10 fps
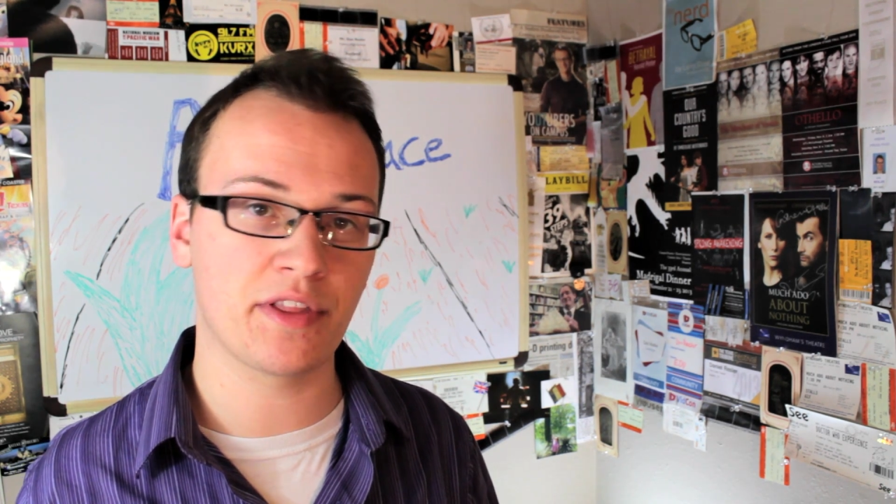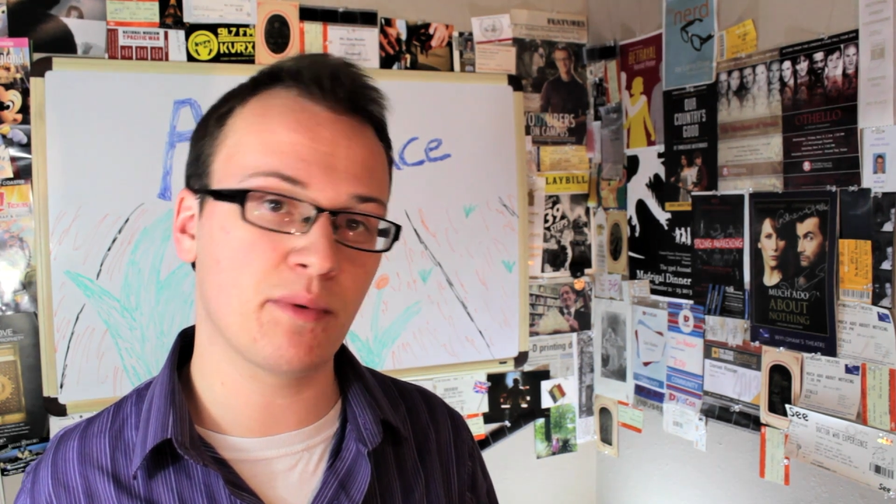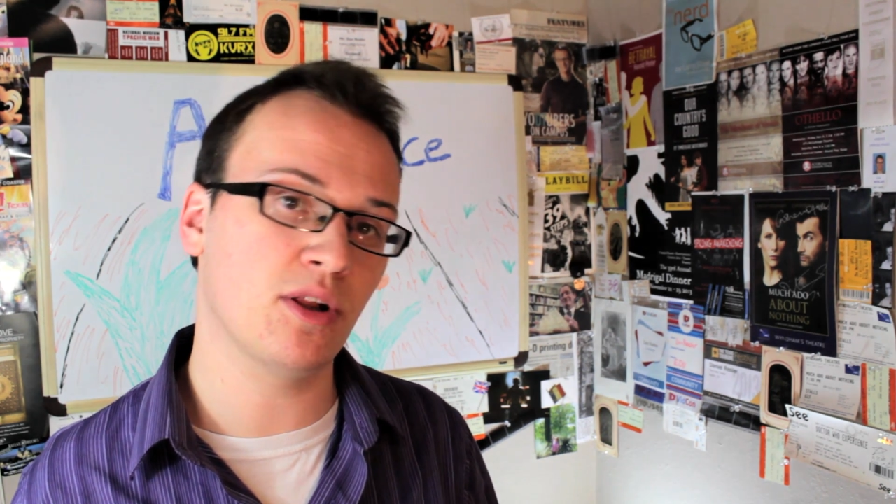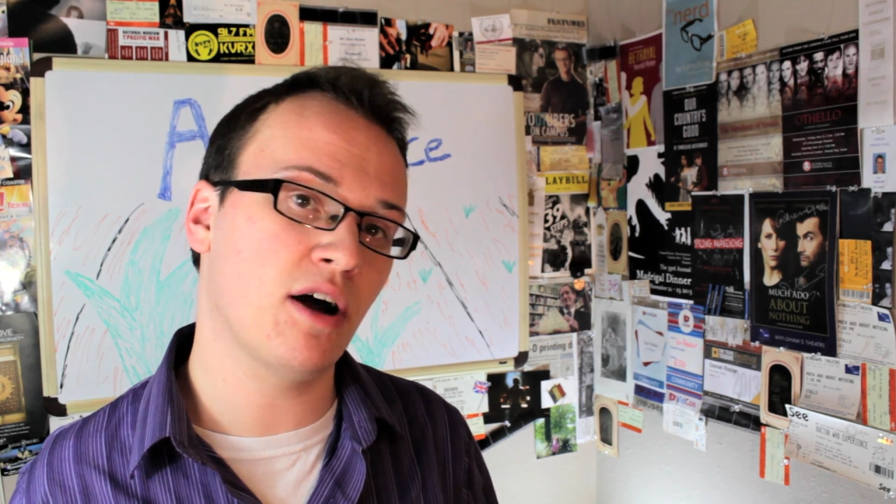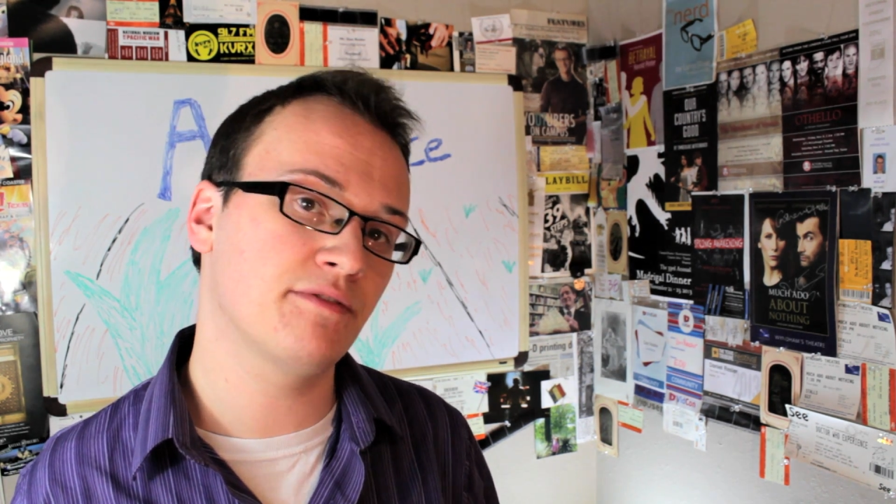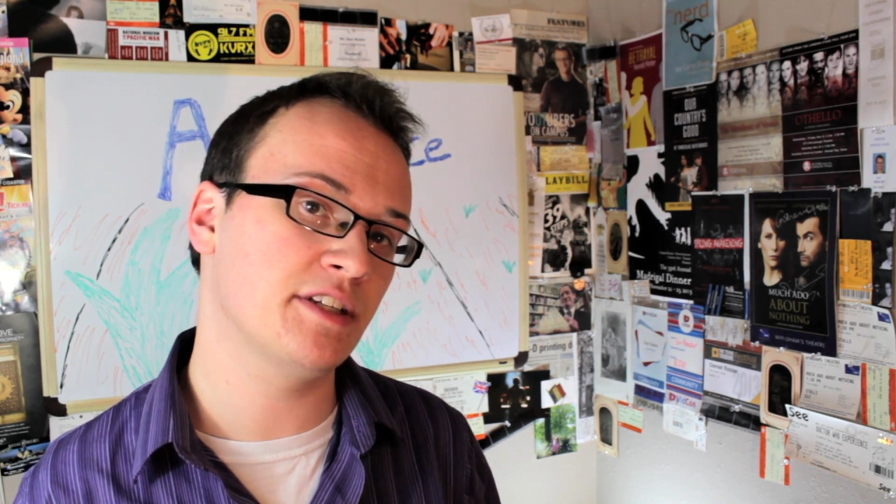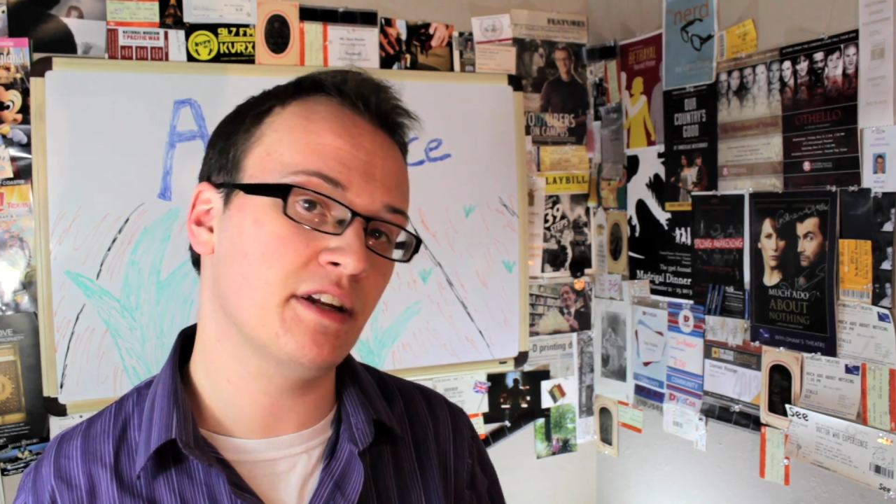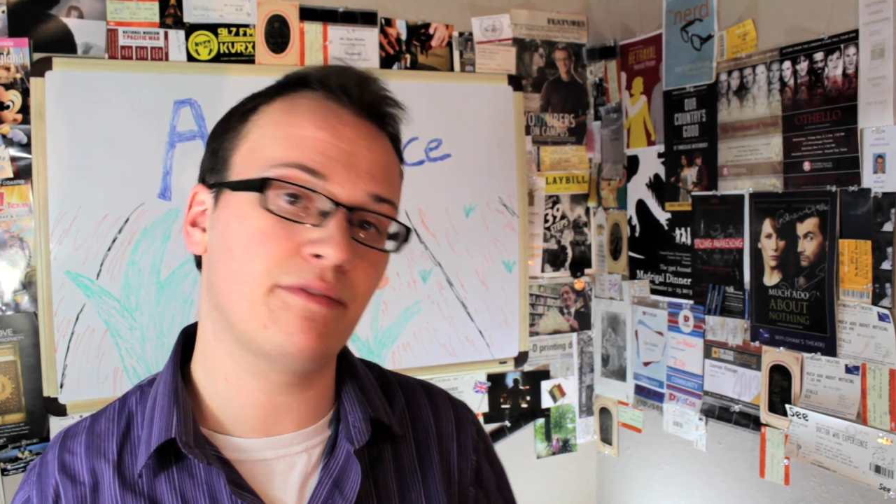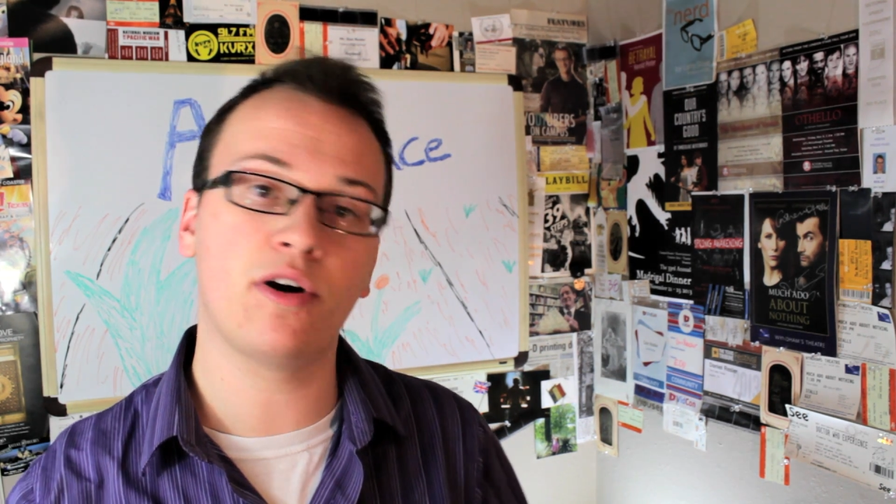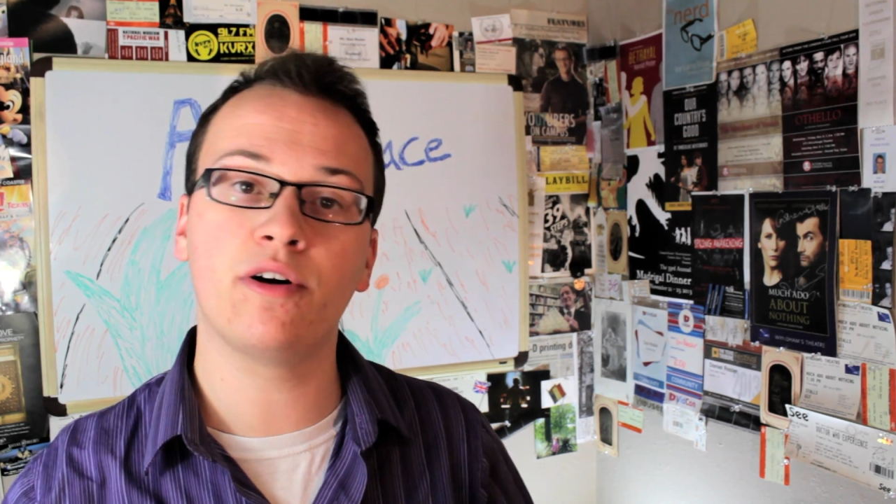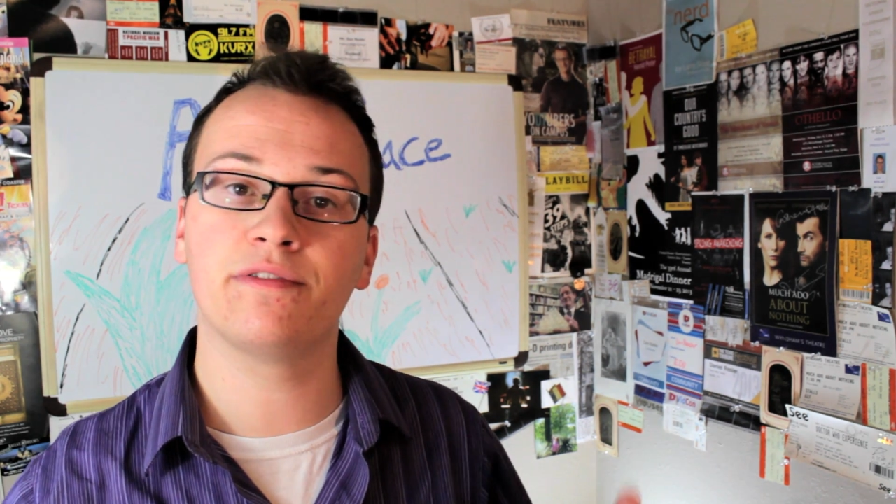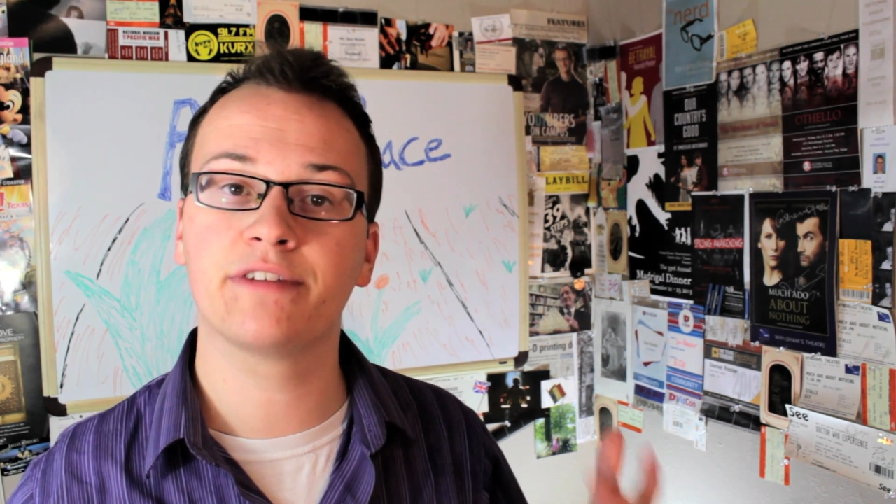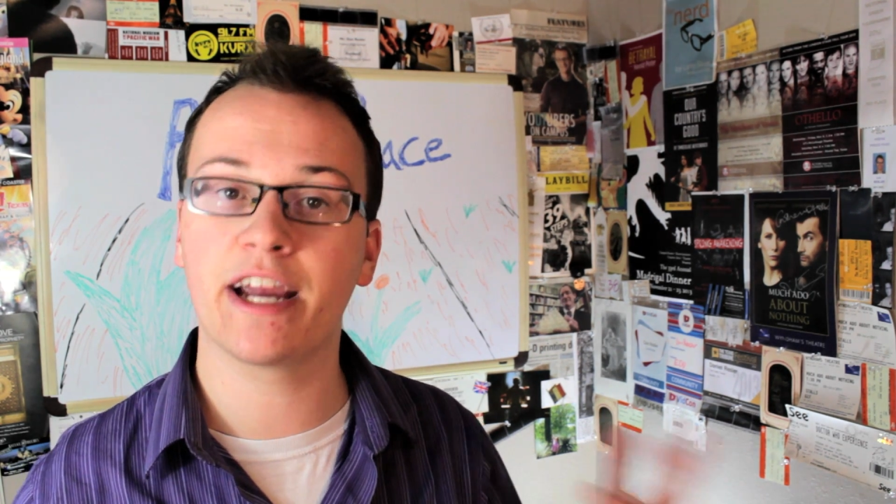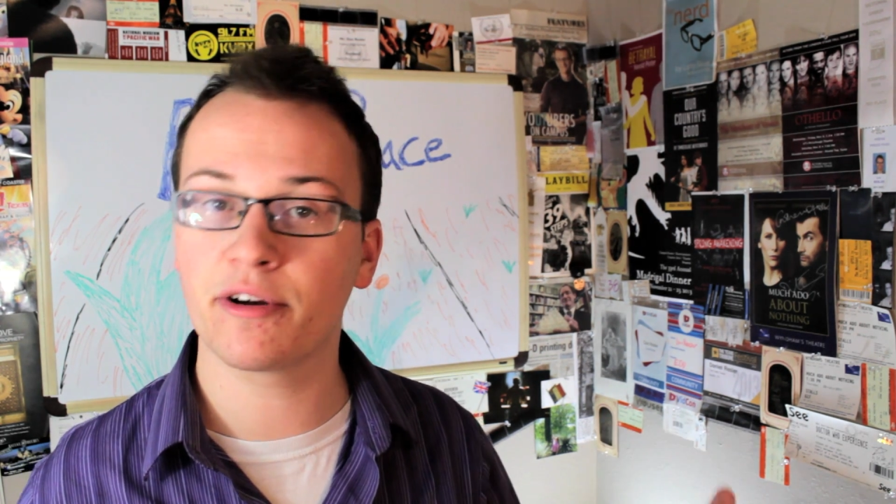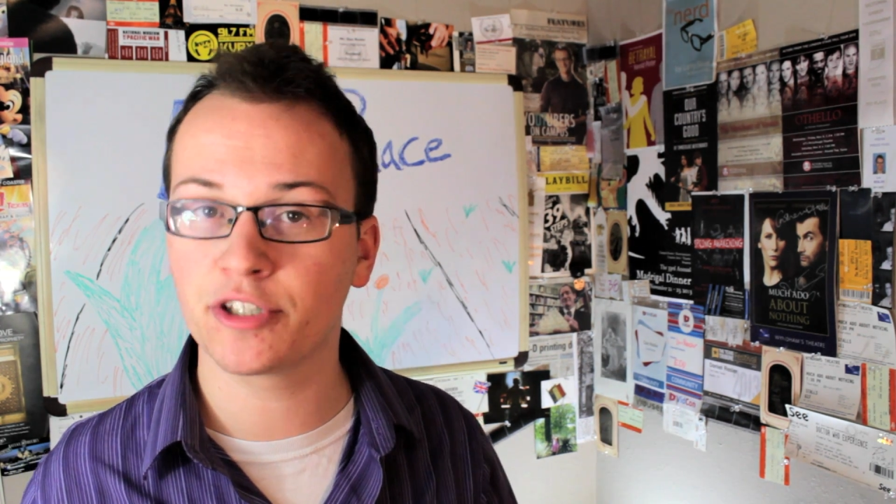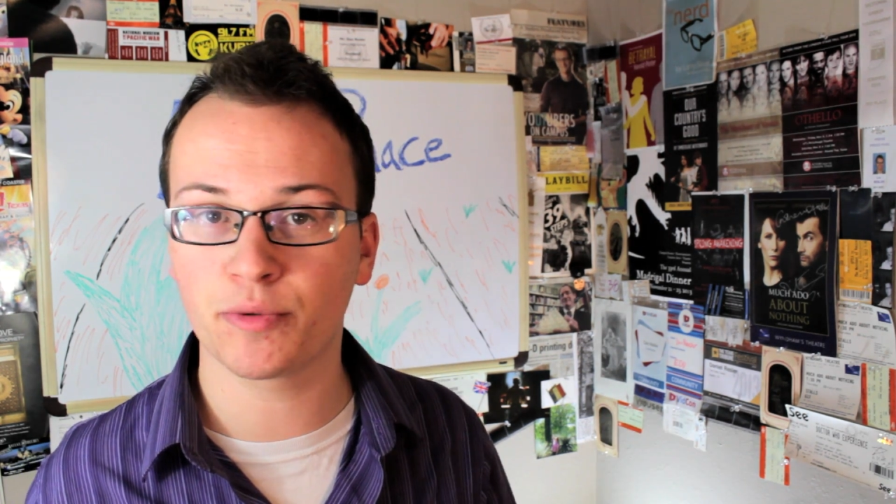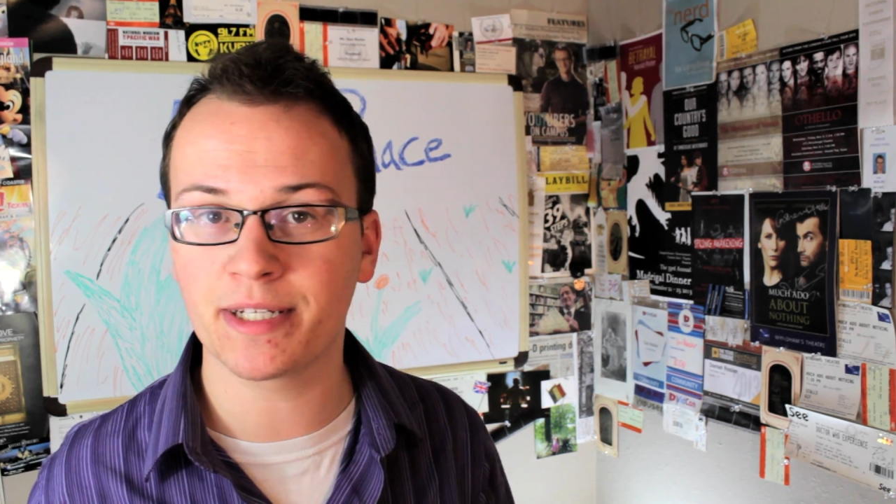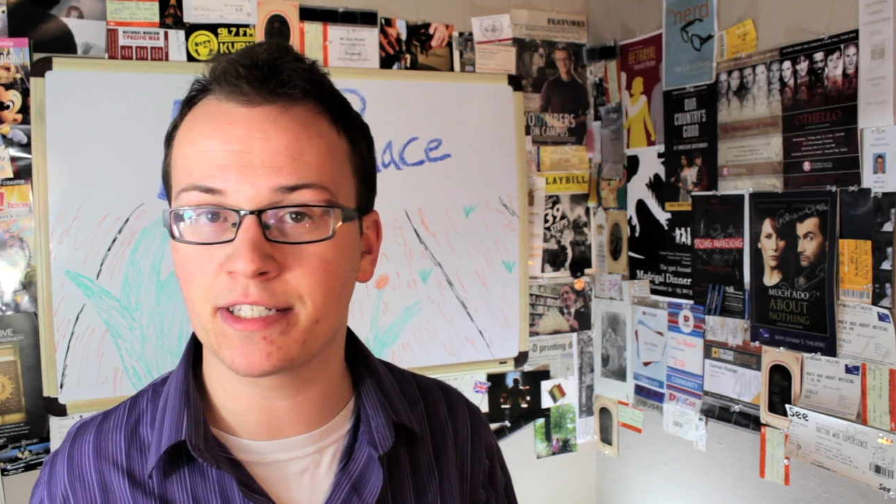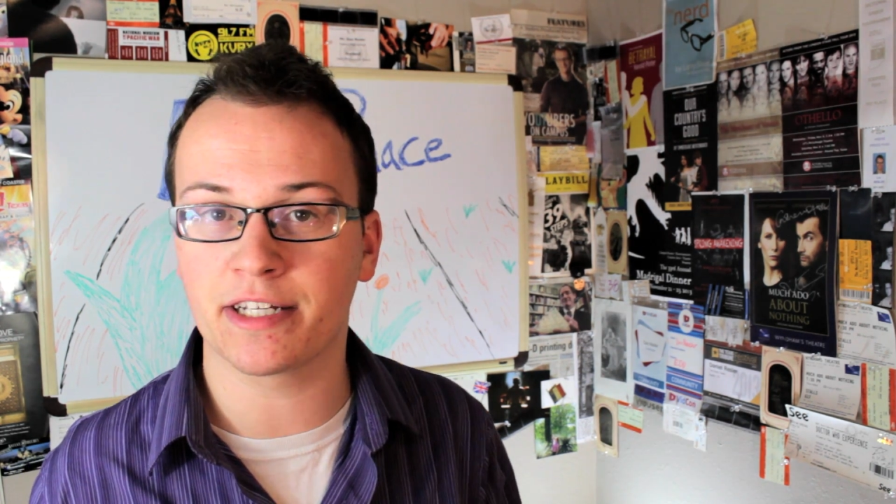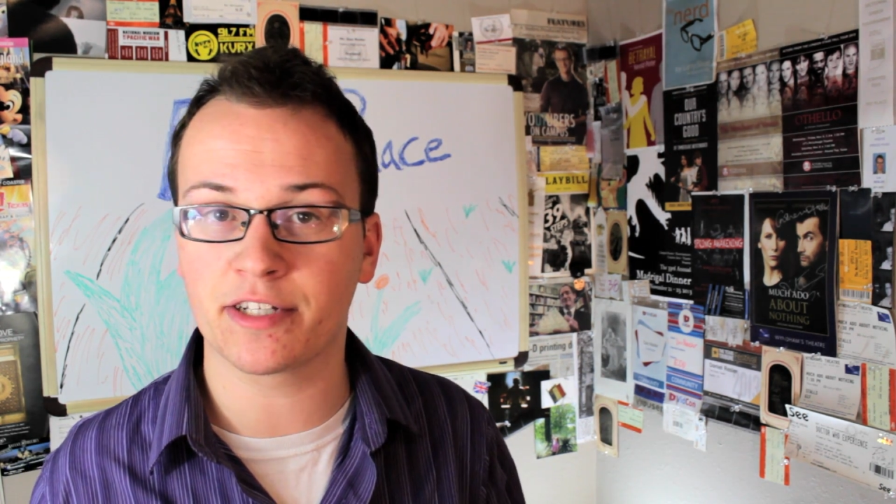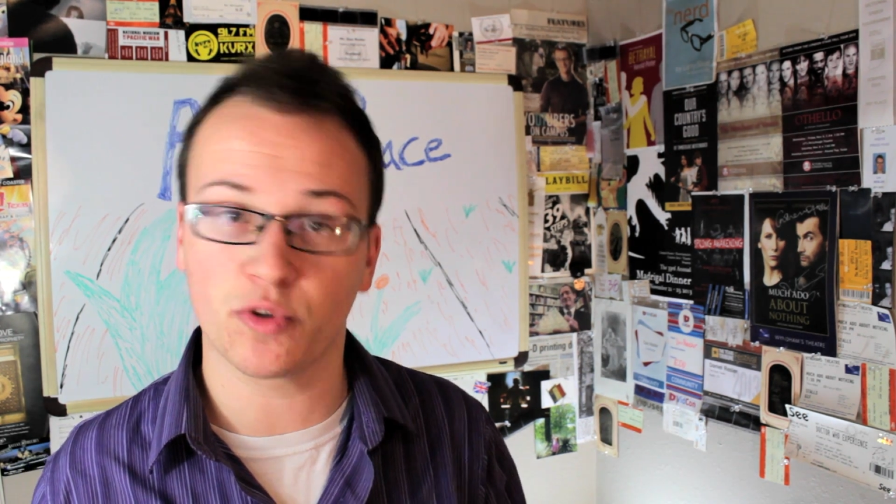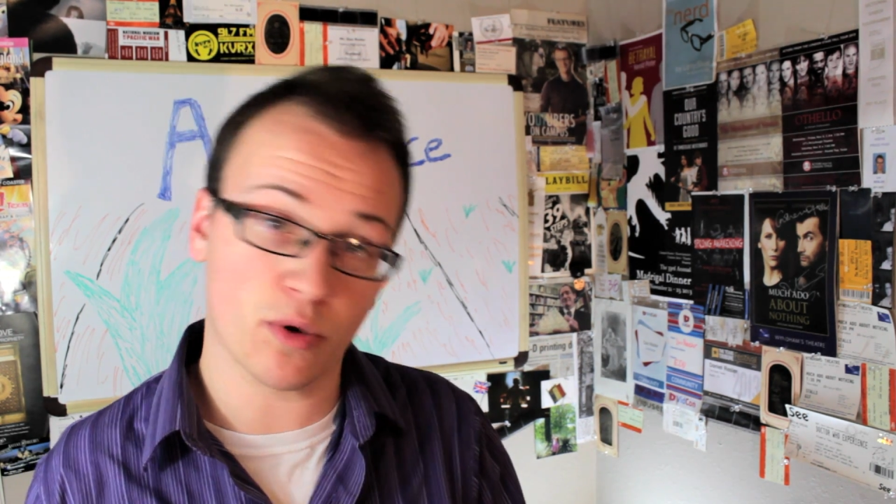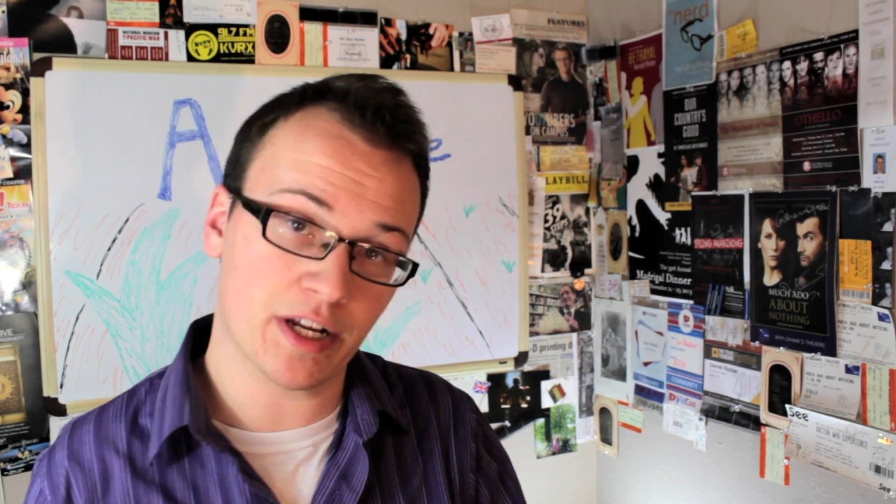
they will often evolve characteristics